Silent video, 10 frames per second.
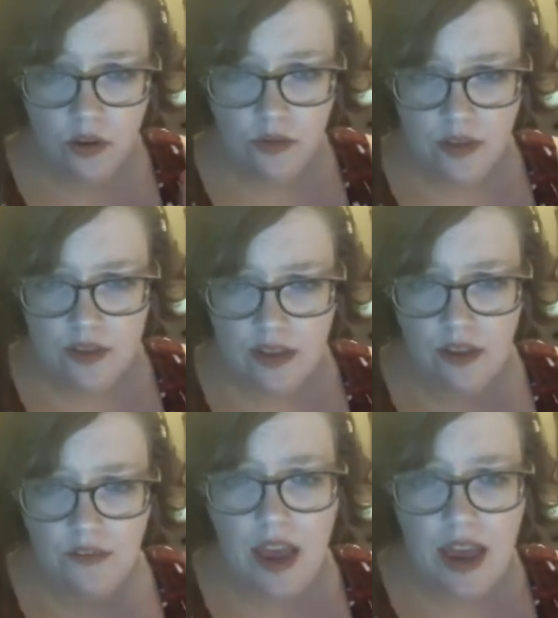Note to
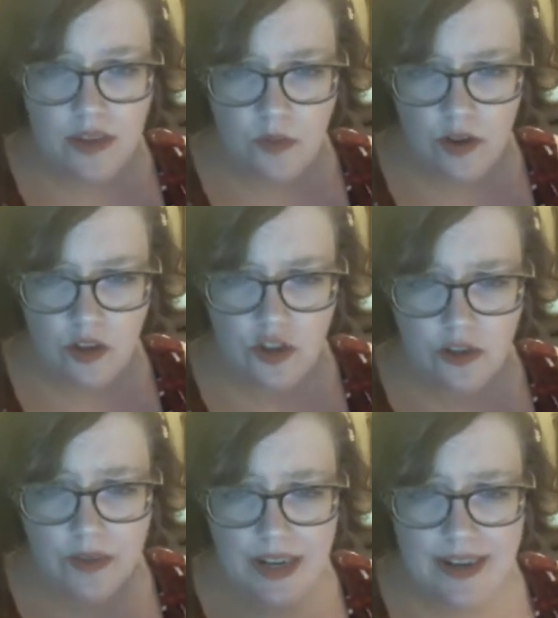self, add
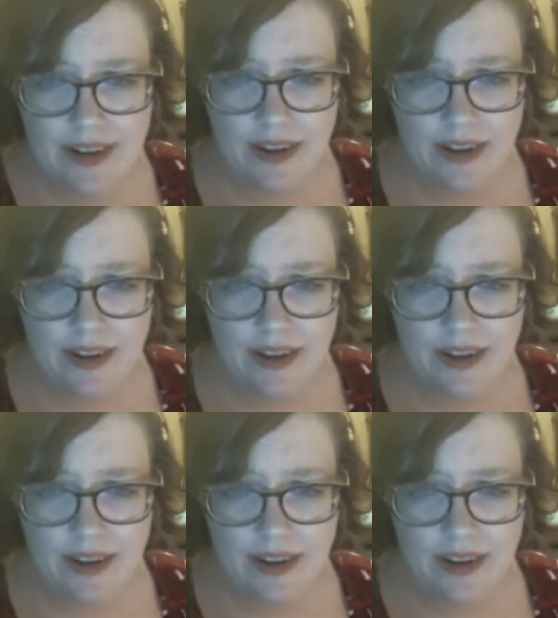swatches right